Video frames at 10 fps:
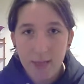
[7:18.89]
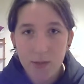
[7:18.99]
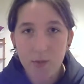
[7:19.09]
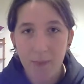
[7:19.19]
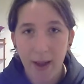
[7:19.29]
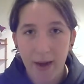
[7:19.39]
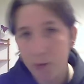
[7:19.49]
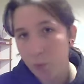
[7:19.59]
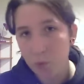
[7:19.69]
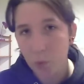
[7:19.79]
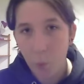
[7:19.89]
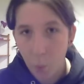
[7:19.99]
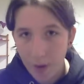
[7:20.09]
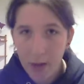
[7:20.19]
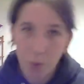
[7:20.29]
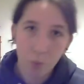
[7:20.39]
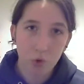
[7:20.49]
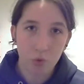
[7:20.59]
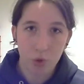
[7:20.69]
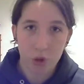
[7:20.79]
This was back in World War I and
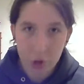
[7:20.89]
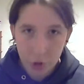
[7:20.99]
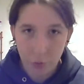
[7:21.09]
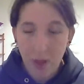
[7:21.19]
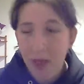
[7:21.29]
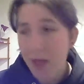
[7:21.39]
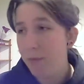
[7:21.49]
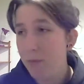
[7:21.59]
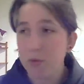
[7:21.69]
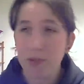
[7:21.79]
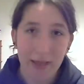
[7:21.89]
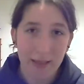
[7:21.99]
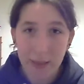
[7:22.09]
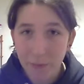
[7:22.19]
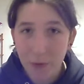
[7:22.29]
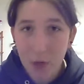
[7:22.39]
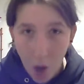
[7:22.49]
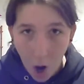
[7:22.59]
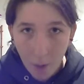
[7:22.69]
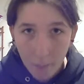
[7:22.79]
World War II, and most likely
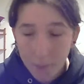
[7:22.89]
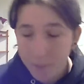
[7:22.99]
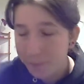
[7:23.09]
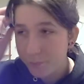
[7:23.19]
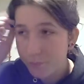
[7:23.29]
even Nam.